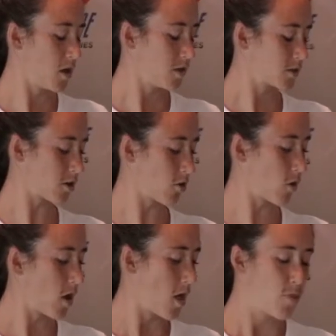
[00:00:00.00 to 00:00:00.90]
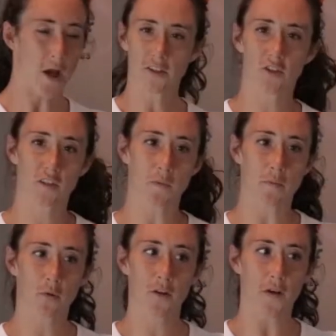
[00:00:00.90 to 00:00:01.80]
So that's just my
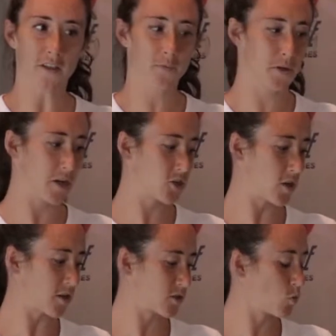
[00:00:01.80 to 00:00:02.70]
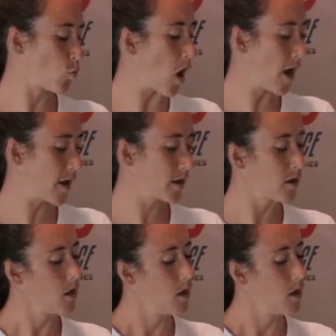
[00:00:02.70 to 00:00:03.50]
brief explanation as to why